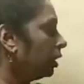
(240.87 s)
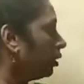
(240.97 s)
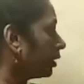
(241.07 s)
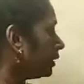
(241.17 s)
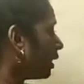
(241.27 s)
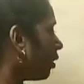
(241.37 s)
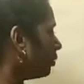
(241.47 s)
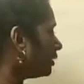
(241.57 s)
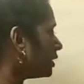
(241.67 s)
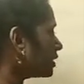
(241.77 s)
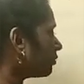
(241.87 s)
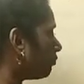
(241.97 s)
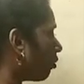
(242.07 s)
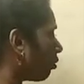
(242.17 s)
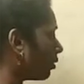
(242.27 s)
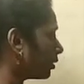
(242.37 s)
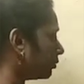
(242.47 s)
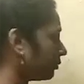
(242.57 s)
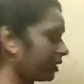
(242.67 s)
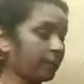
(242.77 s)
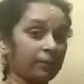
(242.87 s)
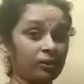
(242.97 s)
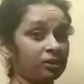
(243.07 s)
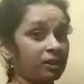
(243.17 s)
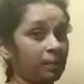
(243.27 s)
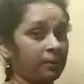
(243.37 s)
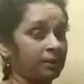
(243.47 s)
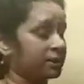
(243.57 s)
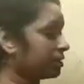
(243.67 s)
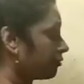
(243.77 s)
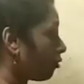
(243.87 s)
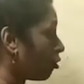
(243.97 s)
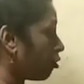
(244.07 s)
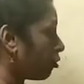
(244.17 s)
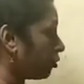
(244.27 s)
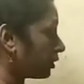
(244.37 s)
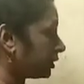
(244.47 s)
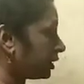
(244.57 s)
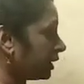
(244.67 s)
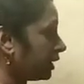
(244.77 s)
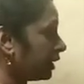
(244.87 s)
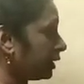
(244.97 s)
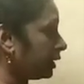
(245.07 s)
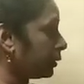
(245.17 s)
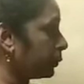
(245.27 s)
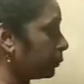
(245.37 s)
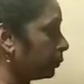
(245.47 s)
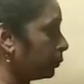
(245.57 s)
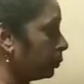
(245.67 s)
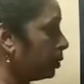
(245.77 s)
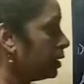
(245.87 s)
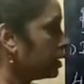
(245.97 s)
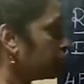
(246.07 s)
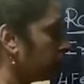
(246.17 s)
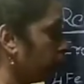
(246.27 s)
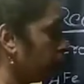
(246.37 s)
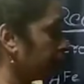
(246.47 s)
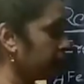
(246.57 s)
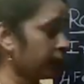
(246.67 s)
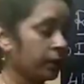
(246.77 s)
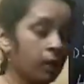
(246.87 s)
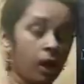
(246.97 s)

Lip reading: Okay, now these 4, you will come across numbers here. 4, 3, 2, 2 here.